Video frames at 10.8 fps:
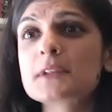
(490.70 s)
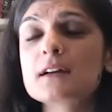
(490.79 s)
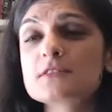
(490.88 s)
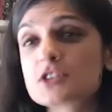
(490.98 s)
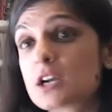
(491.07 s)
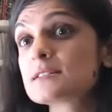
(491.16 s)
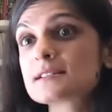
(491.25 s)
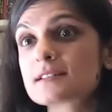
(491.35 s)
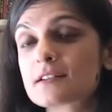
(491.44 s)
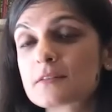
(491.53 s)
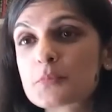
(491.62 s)
chances
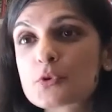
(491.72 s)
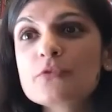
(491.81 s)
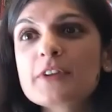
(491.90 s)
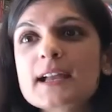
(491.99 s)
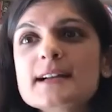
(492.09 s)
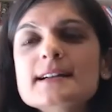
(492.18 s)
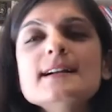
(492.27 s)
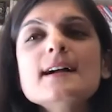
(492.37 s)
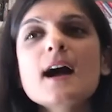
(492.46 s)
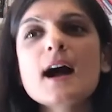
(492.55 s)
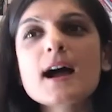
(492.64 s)
are improving,
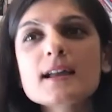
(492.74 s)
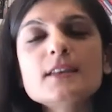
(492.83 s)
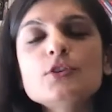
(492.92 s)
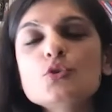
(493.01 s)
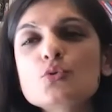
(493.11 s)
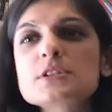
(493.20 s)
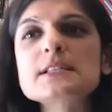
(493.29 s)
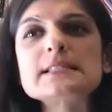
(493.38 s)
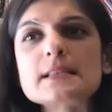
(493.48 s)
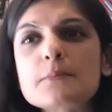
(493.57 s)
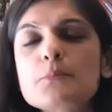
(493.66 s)
I think you could see
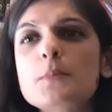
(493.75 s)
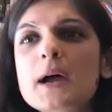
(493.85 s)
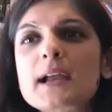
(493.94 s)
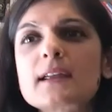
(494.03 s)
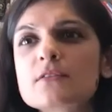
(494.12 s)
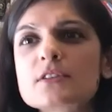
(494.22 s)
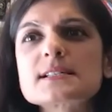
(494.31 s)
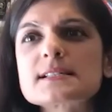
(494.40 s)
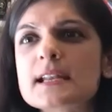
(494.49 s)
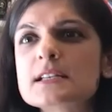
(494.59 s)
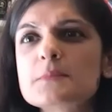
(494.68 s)
some pullback in risk
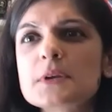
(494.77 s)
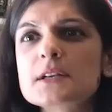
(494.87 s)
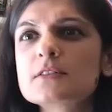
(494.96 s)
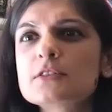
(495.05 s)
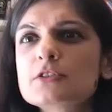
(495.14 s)
sentiment.